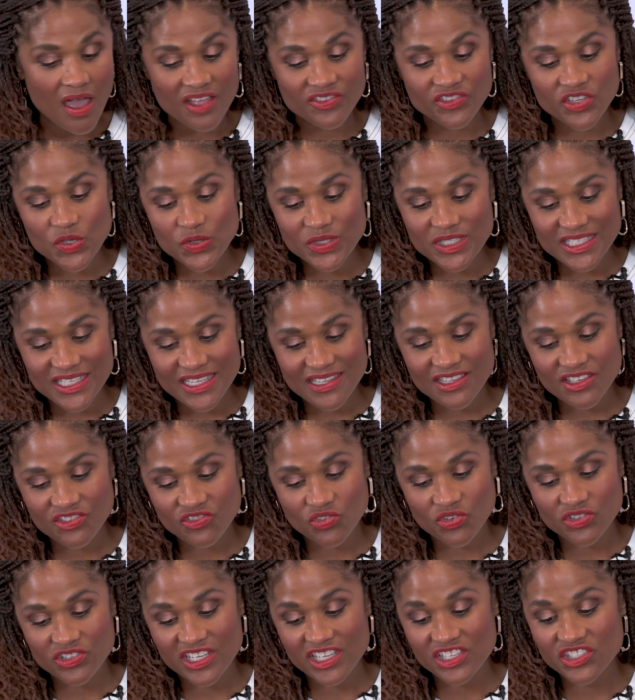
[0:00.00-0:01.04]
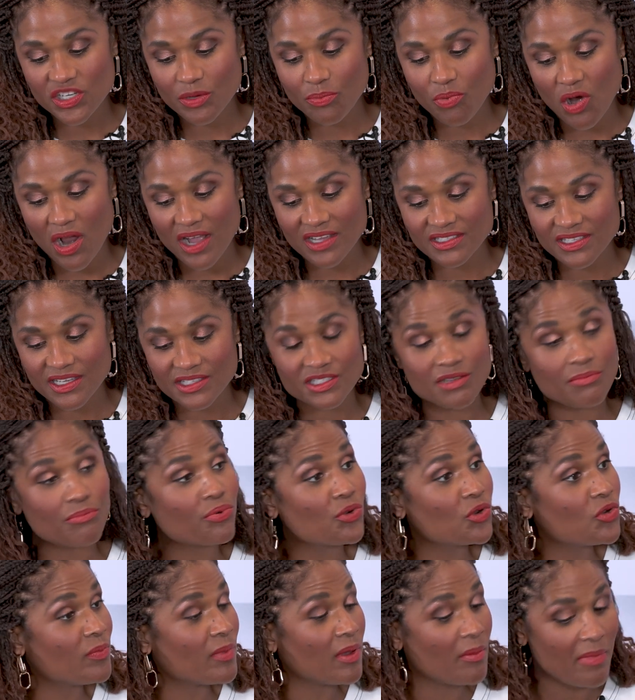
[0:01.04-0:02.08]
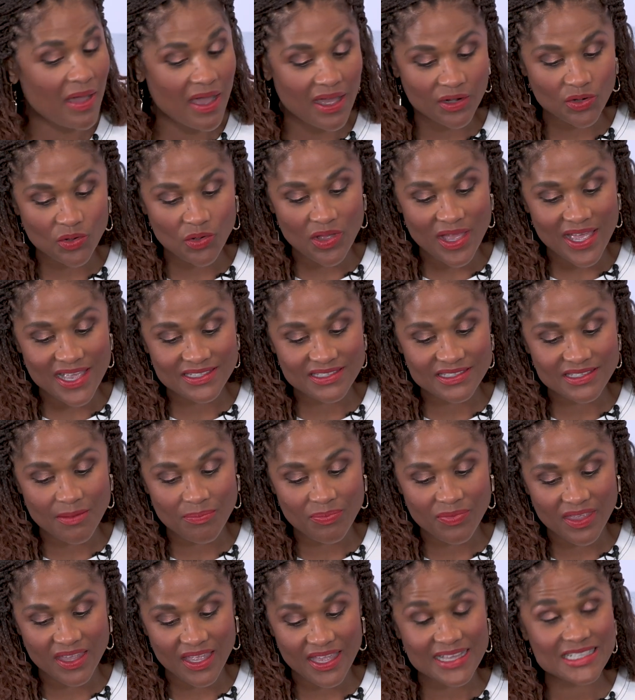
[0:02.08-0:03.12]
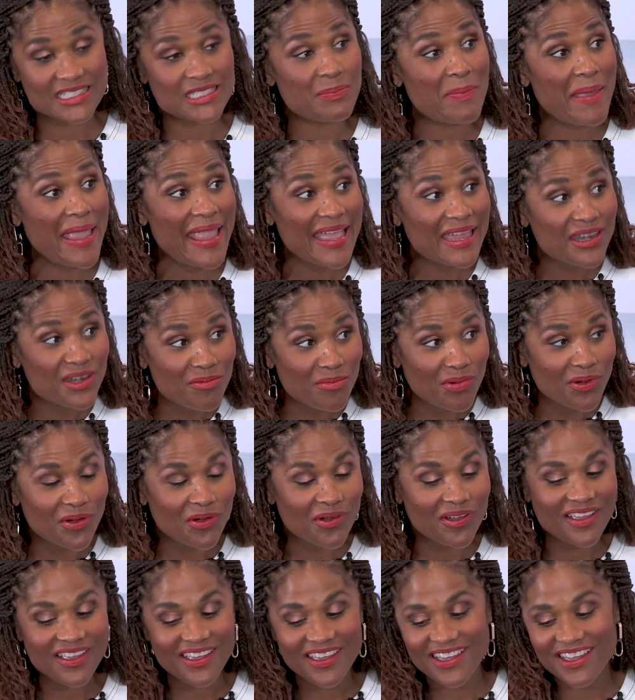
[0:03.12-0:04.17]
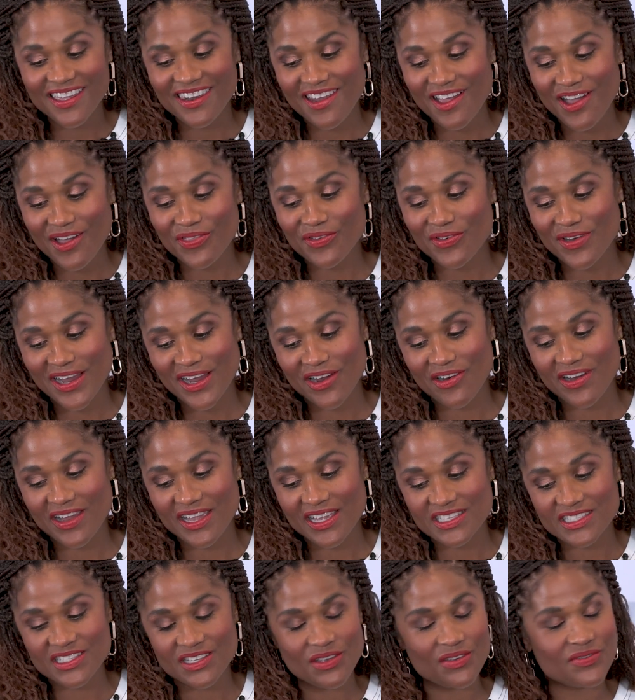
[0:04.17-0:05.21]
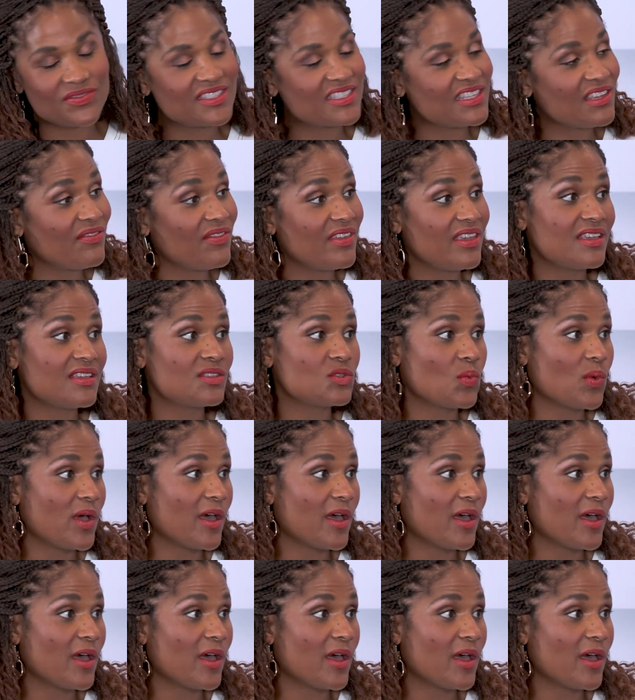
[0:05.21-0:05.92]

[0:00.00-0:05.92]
Do you see the strategic process improvement model as something expandable in other areas of CV as